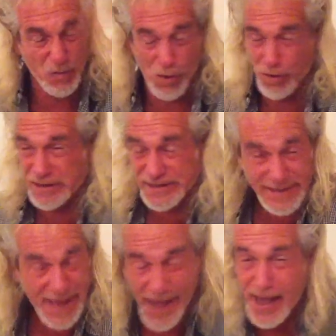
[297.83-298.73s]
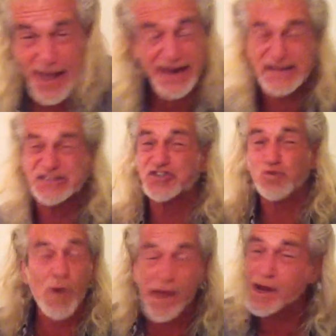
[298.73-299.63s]
that weren't there, and I
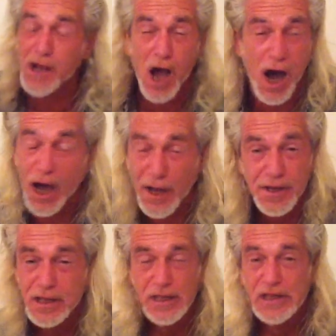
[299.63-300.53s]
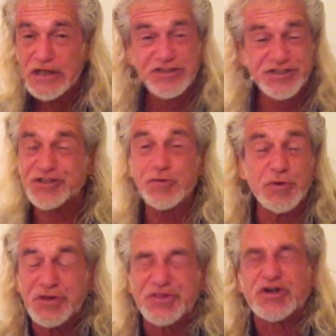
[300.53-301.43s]
swear to God, she
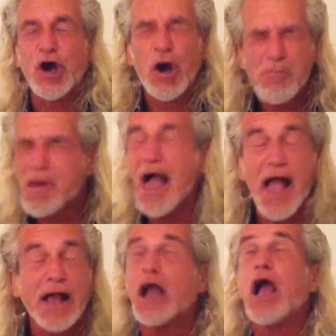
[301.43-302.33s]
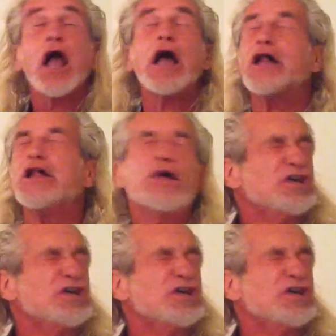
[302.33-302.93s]
would come back and